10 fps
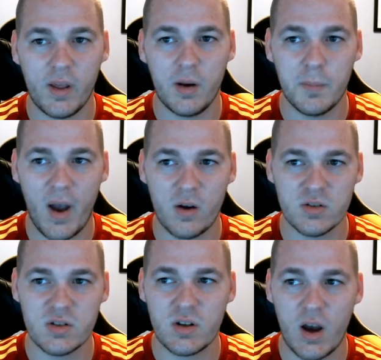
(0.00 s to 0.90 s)
and
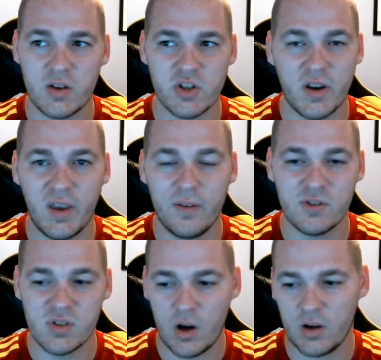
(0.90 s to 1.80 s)
mouse. Gosh, I can't
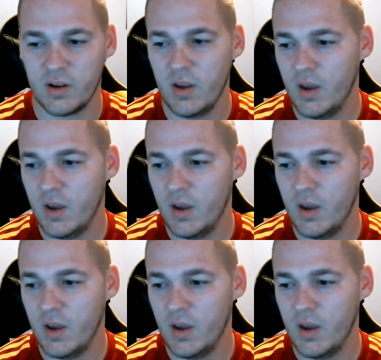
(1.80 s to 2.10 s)
even talk.